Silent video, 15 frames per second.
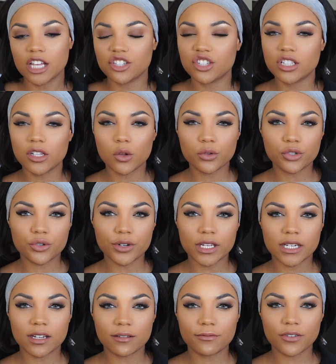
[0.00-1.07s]
sultry
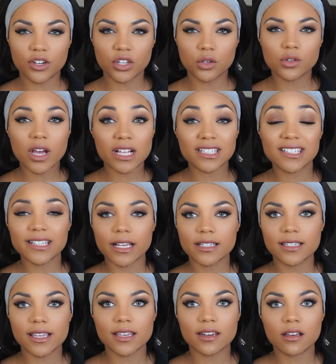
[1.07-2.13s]
enough for you, not
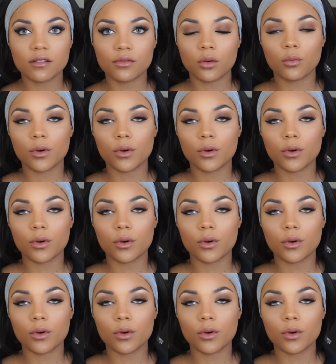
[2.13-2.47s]
sexy enough,